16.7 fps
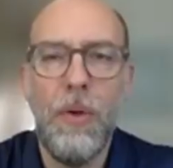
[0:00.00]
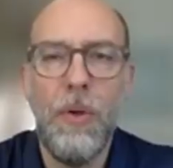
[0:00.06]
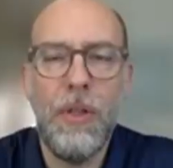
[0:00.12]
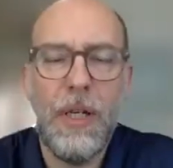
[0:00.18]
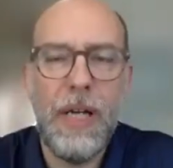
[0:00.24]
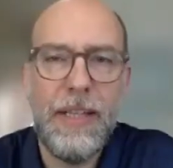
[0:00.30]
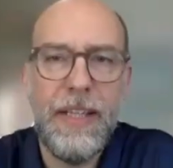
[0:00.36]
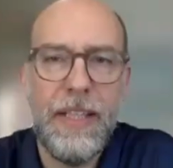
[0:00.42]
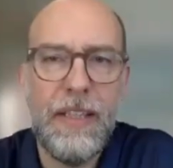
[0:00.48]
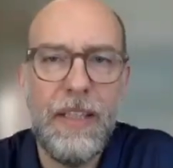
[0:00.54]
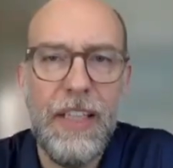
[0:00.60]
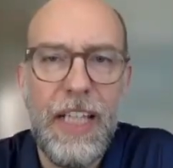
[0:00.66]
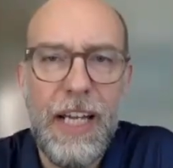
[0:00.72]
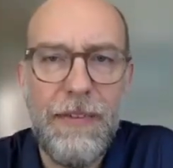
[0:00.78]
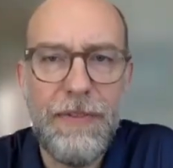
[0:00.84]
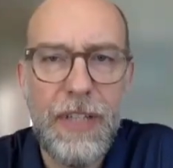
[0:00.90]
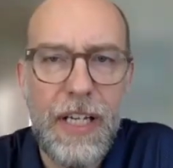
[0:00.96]
look, I think the
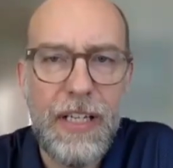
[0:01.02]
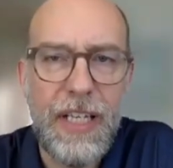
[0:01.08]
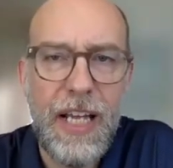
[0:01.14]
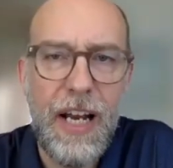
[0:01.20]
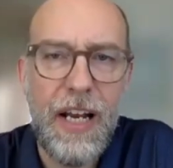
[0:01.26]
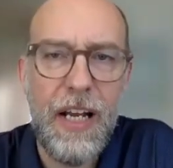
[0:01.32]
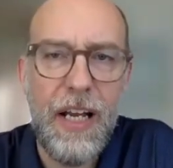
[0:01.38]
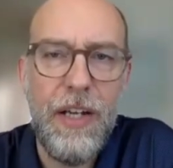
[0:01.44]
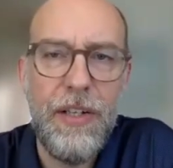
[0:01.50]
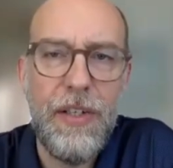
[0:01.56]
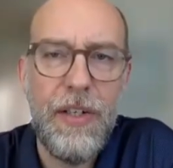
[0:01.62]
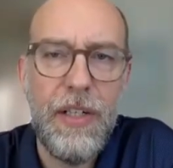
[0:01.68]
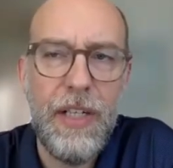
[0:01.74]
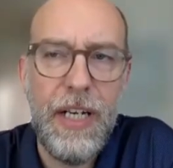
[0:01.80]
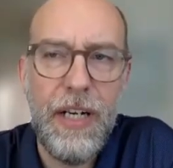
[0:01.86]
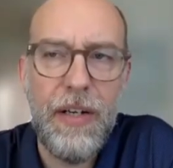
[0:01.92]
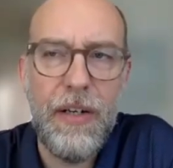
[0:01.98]
left has had
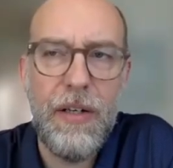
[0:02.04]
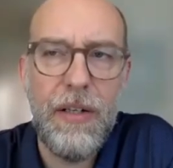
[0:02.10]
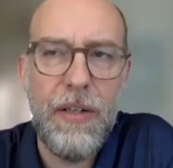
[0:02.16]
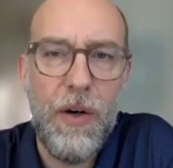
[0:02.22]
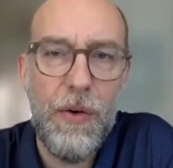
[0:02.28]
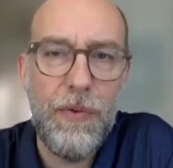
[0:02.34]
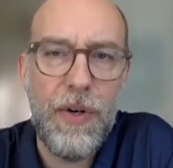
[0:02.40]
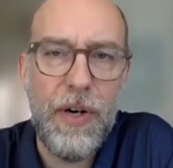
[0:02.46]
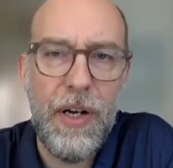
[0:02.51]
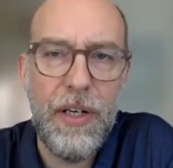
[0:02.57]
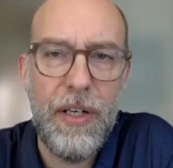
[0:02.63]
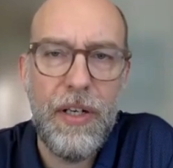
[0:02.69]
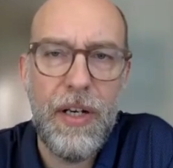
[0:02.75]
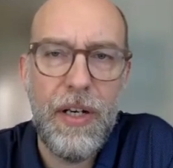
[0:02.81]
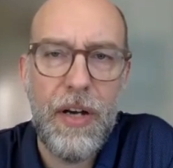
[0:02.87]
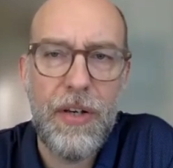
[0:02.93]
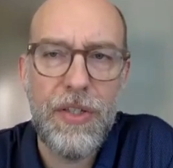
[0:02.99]
over
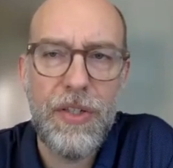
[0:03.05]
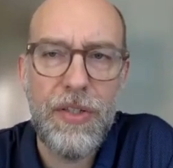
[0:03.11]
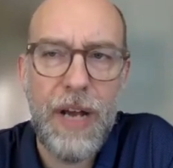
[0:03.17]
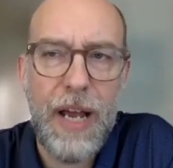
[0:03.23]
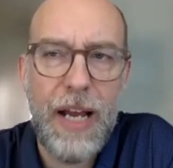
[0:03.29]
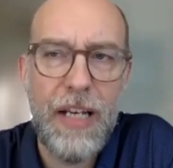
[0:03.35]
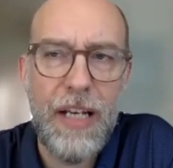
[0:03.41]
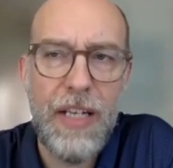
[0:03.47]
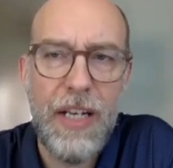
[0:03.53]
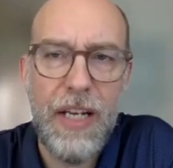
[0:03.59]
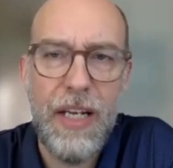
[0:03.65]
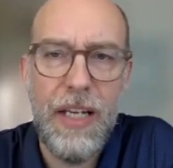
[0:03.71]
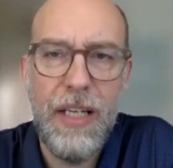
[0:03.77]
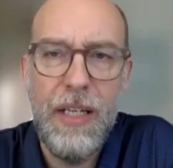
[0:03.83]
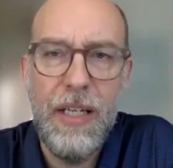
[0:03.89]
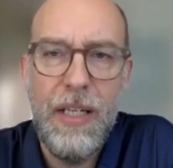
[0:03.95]
100-year strategy